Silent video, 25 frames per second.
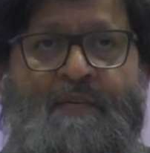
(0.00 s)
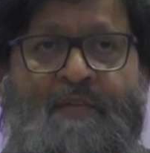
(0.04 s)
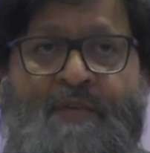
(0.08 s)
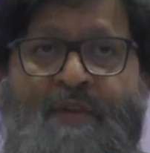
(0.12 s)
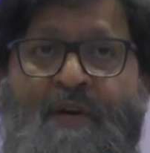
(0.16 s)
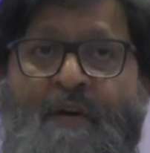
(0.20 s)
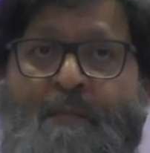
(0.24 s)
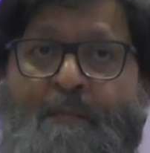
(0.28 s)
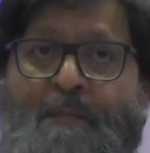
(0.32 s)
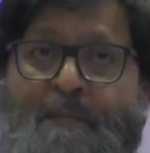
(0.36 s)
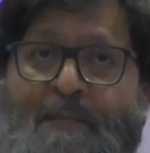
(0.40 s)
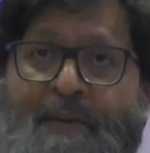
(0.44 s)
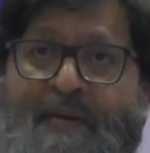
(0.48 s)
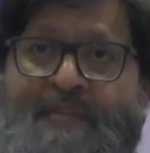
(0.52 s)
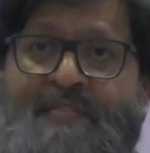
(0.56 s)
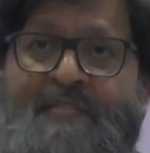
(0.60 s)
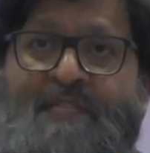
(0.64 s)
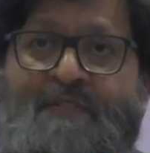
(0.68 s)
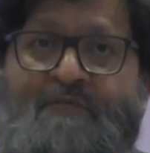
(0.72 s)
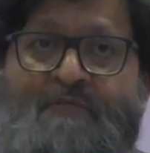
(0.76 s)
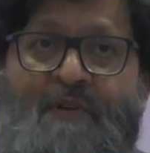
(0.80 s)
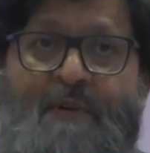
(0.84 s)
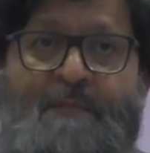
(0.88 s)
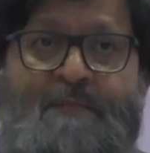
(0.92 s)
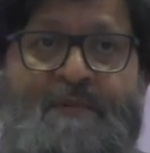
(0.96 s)
they are
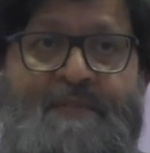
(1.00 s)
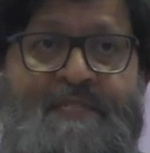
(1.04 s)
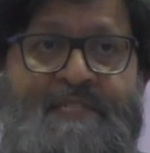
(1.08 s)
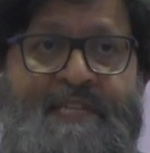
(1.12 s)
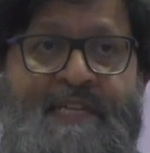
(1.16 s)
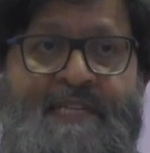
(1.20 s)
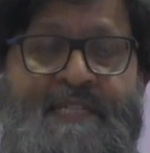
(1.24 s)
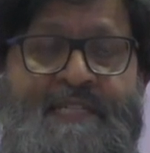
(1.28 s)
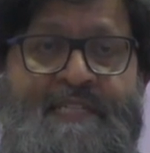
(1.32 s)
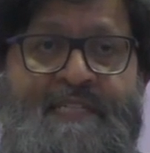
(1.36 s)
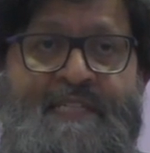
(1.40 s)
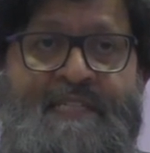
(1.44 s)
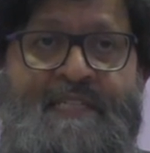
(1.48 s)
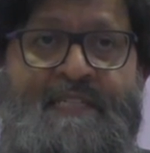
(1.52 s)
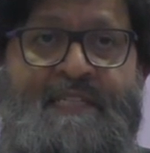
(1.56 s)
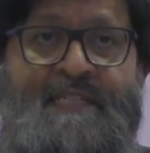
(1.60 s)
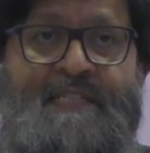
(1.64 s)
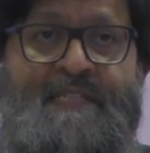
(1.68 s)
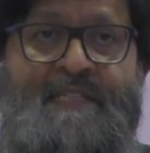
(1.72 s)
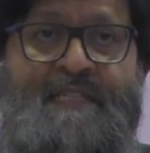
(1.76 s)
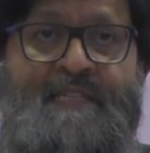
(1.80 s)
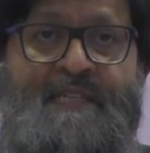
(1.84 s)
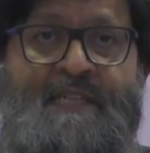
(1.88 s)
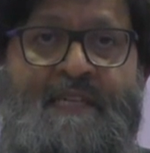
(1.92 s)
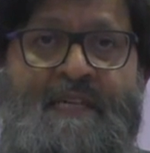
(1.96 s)
better
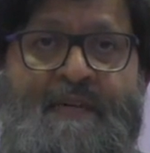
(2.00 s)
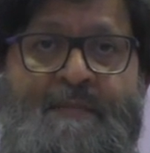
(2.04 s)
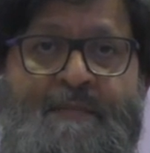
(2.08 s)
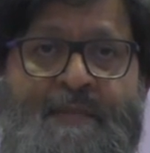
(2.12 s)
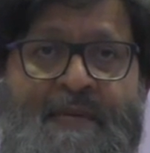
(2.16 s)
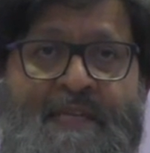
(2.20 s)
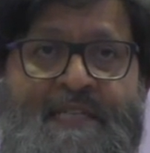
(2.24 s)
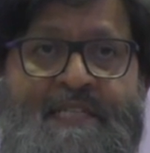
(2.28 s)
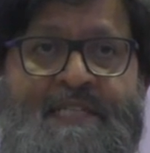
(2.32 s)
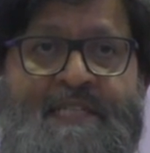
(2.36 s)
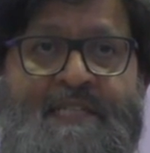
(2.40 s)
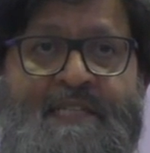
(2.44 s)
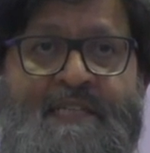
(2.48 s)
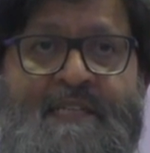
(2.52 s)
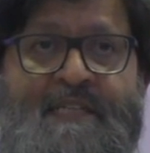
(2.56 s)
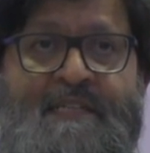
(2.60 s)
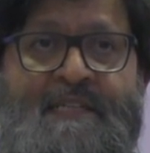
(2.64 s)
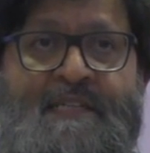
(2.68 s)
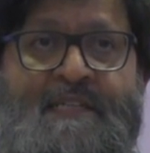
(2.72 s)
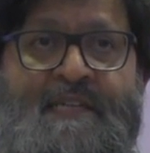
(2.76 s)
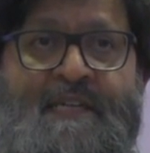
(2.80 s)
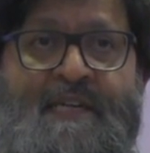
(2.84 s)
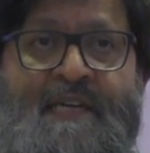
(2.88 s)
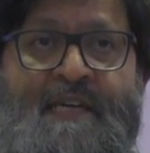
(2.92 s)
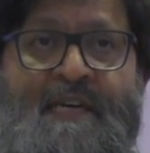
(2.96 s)
represented
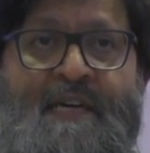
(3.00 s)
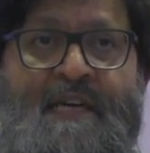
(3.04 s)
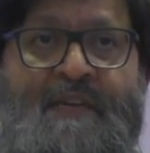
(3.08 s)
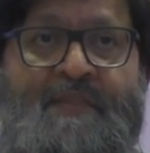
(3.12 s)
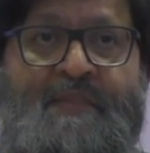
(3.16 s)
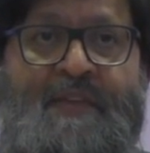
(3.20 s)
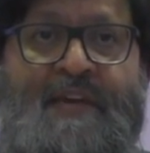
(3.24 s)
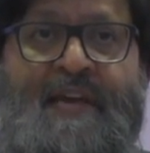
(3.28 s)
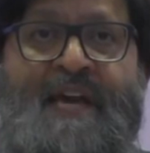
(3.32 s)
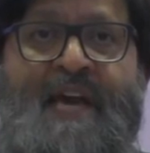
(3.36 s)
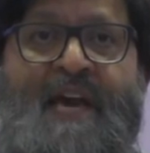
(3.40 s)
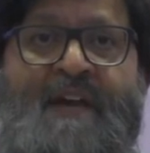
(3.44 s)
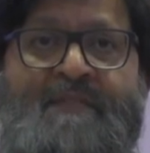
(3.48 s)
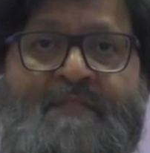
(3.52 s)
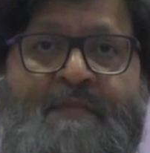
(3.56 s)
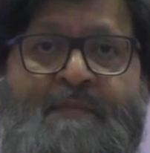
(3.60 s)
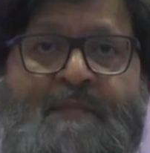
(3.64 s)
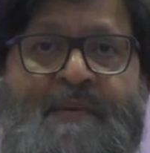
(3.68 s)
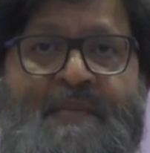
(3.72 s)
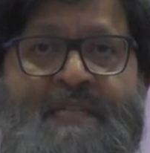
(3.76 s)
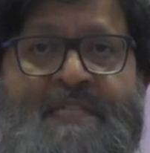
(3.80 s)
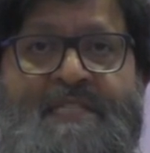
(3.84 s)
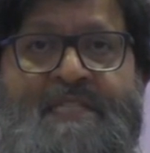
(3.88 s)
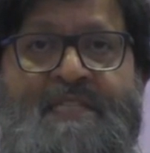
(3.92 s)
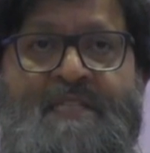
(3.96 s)
politically. They have a
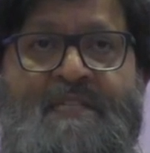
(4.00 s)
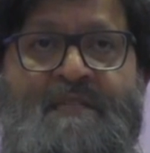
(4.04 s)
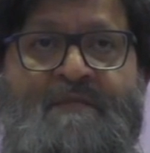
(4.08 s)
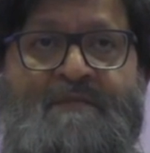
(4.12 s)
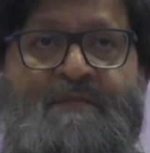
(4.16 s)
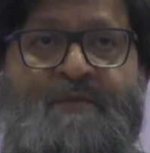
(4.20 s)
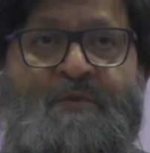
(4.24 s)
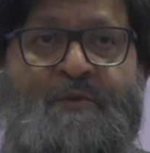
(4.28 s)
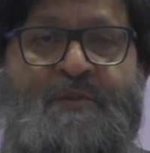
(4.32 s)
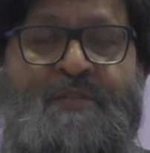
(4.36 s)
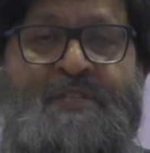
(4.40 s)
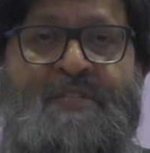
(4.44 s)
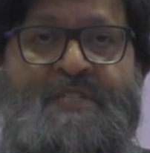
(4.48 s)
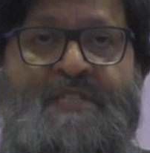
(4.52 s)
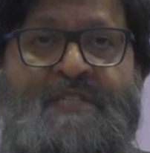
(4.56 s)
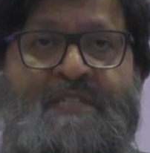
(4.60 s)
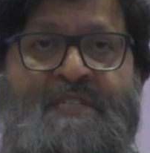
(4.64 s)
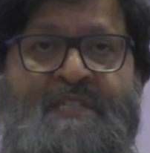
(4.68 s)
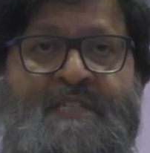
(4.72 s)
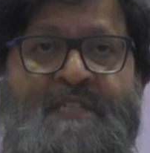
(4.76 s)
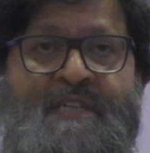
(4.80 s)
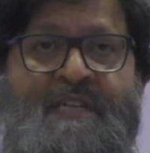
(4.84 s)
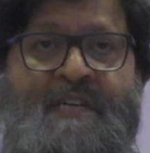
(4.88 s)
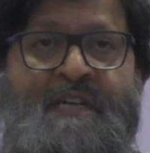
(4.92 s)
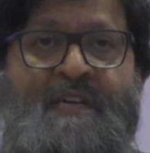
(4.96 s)
political voice.